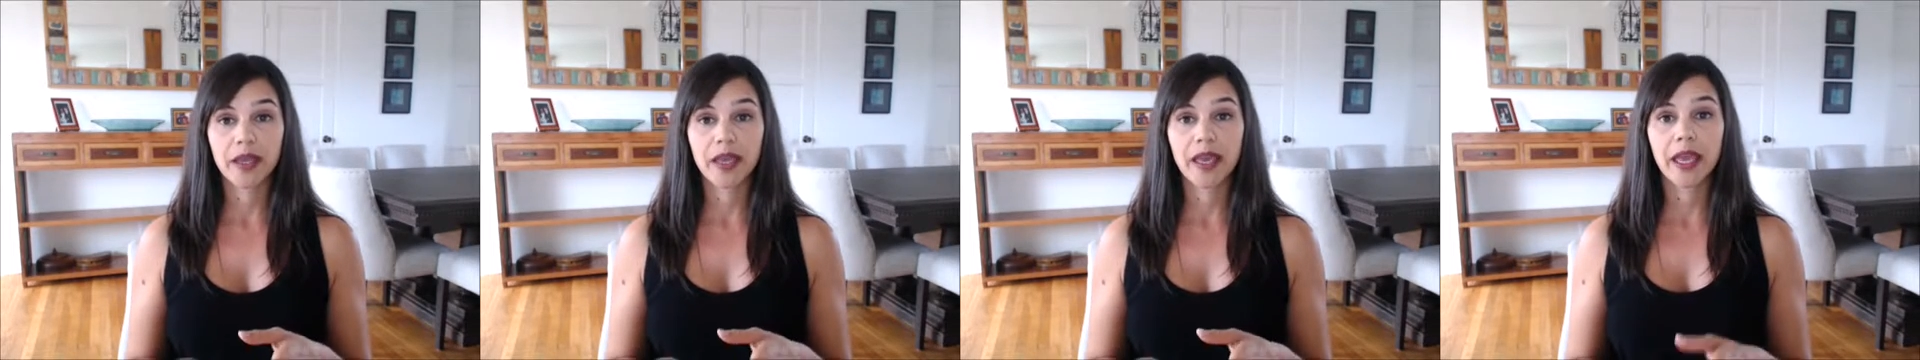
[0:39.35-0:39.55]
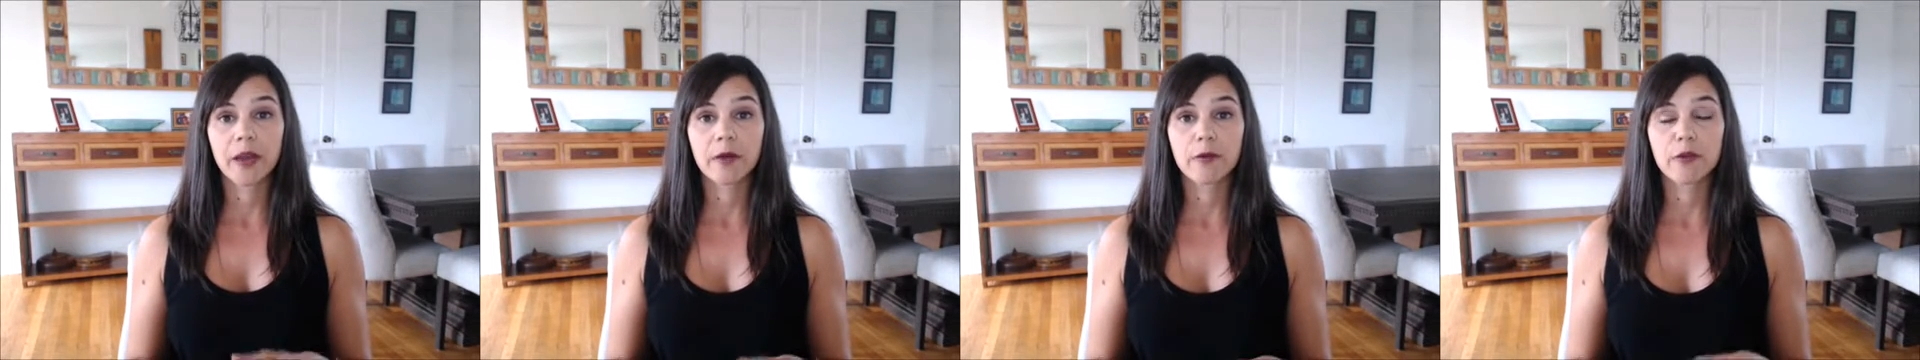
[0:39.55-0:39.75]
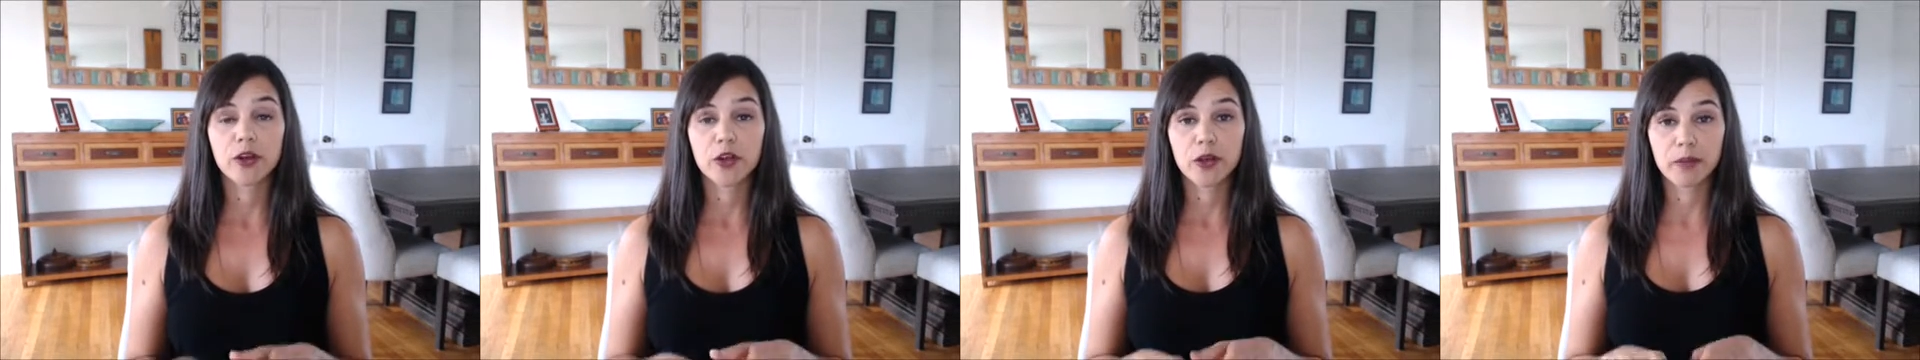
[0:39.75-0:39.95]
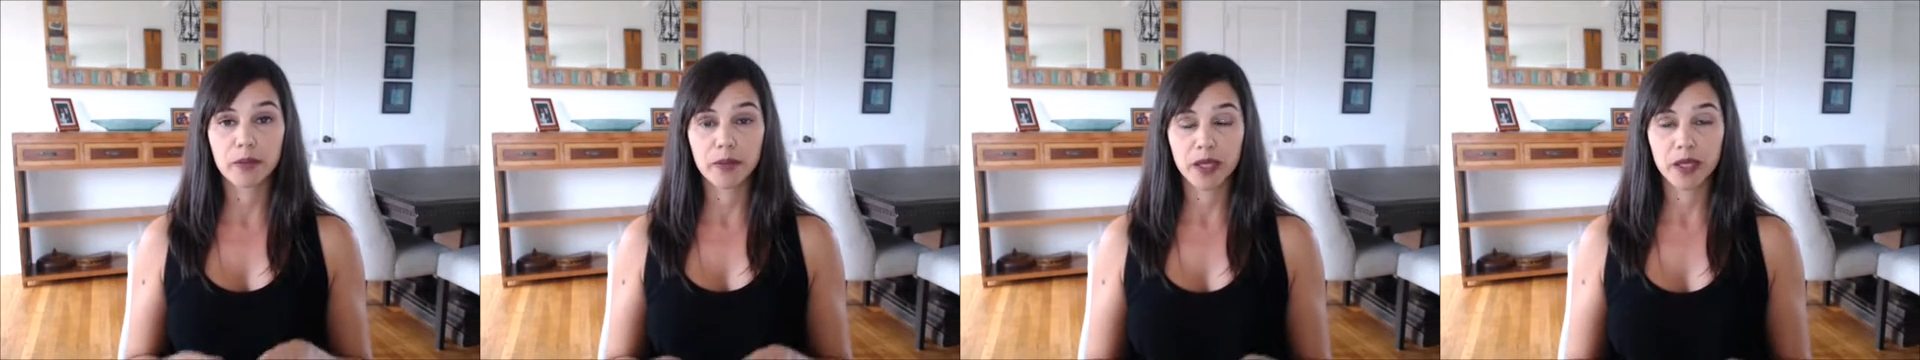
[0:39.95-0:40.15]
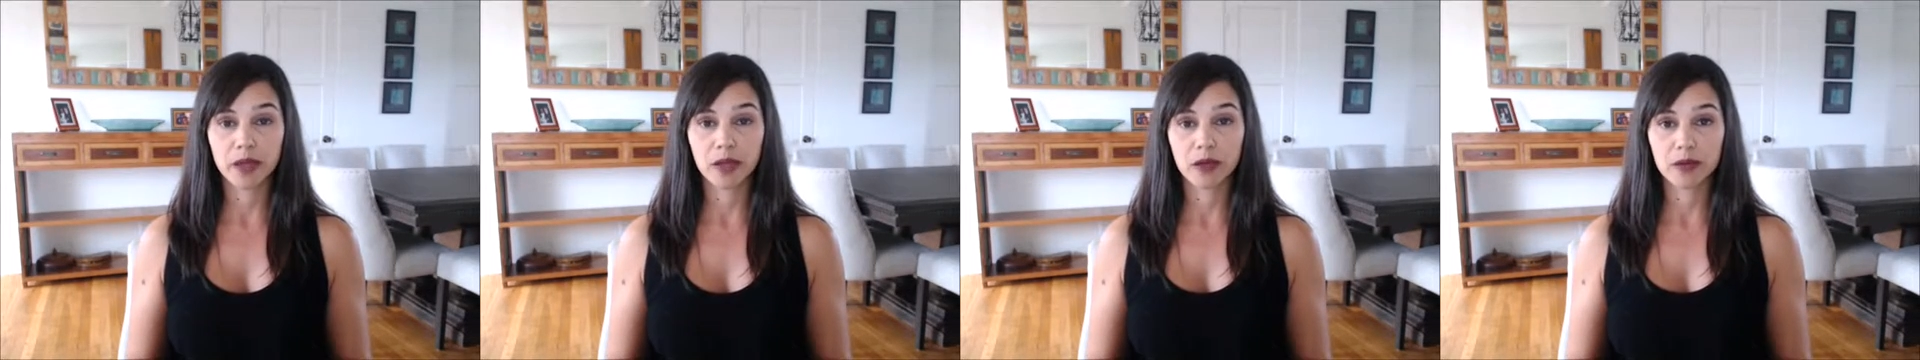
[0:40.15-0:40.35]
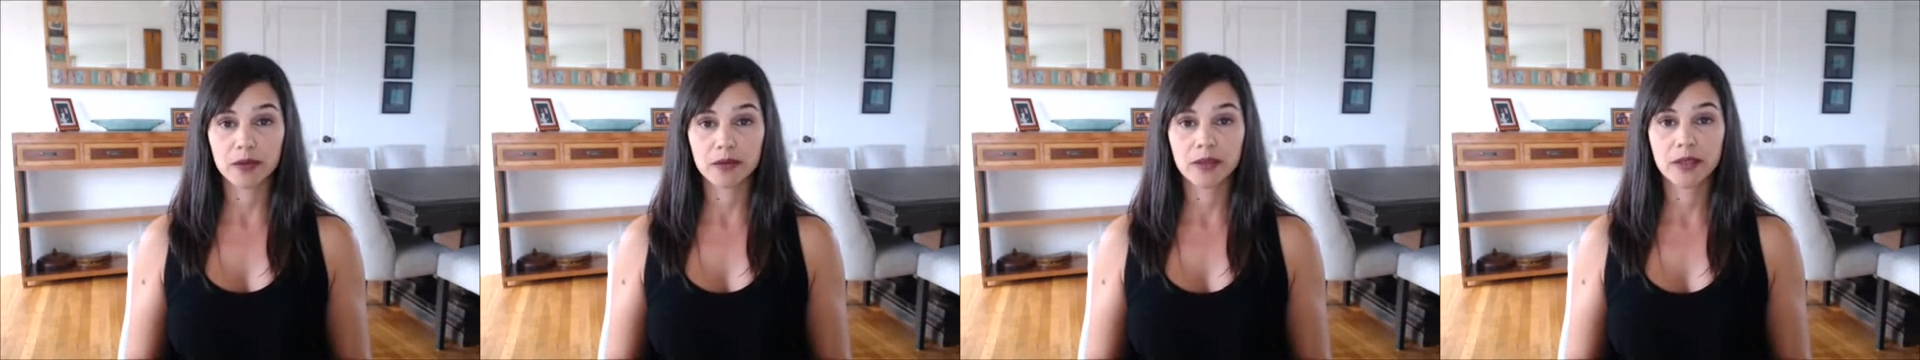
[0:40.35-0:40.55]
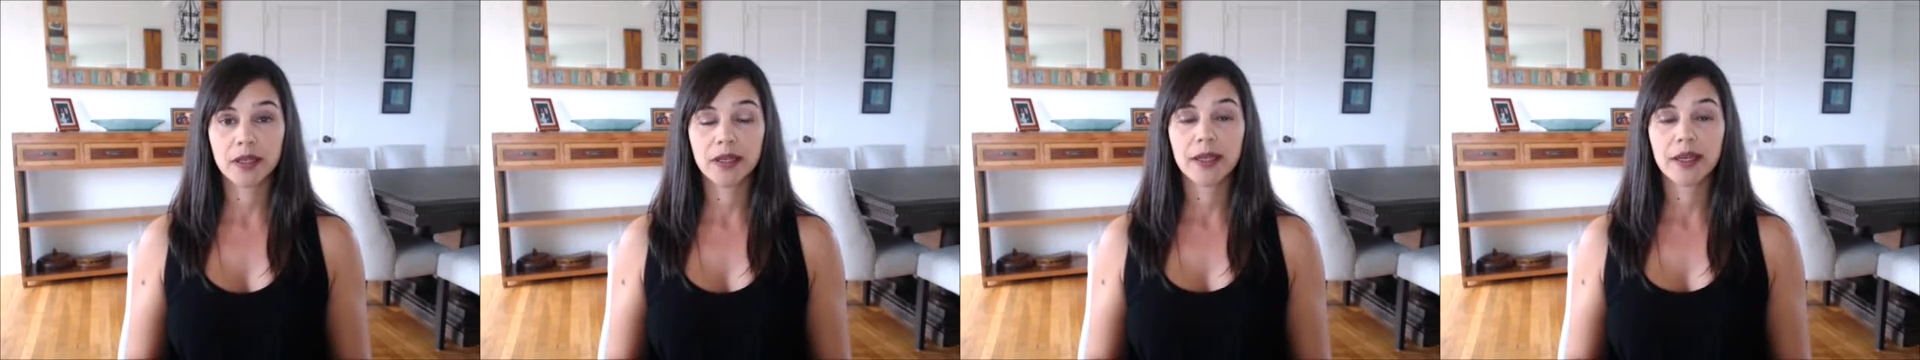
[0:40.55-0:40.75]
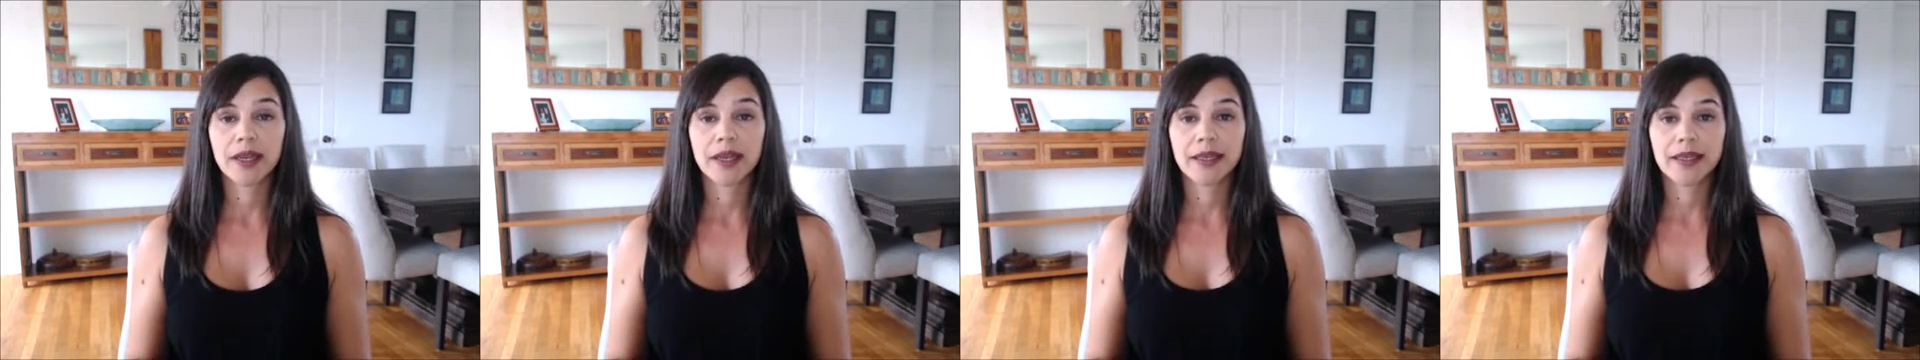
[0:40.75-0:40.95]
Every meal,
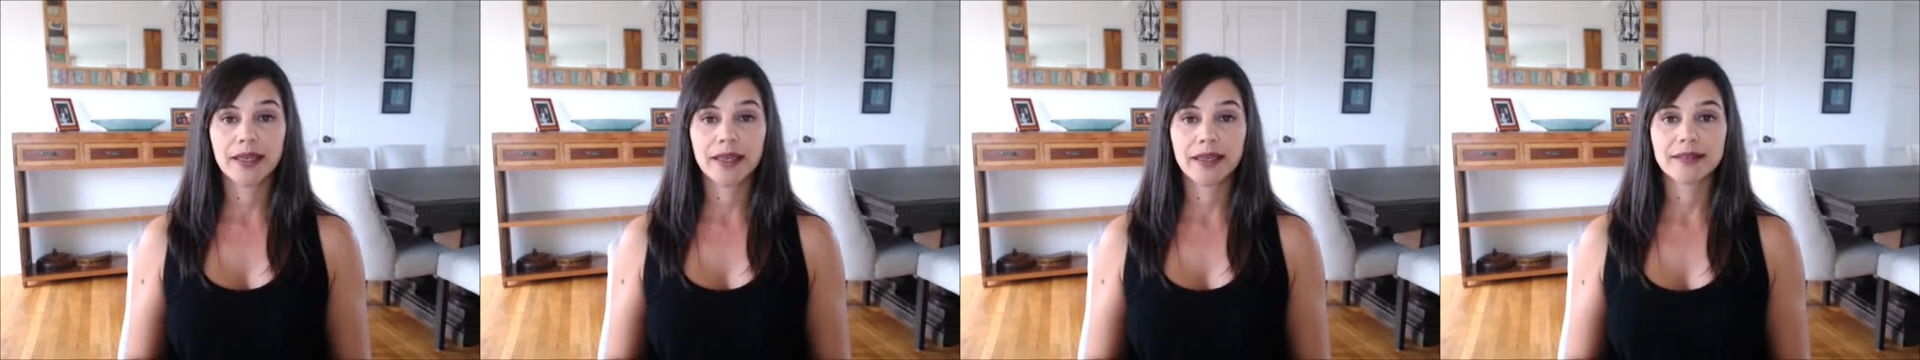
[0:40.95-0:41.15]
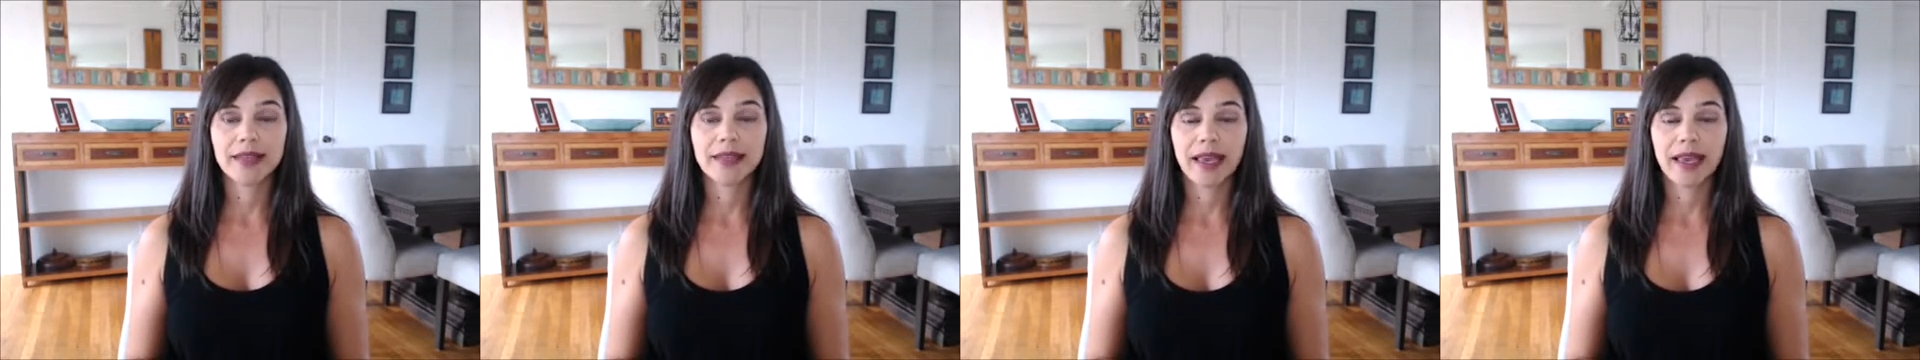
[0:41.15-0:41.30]
yes,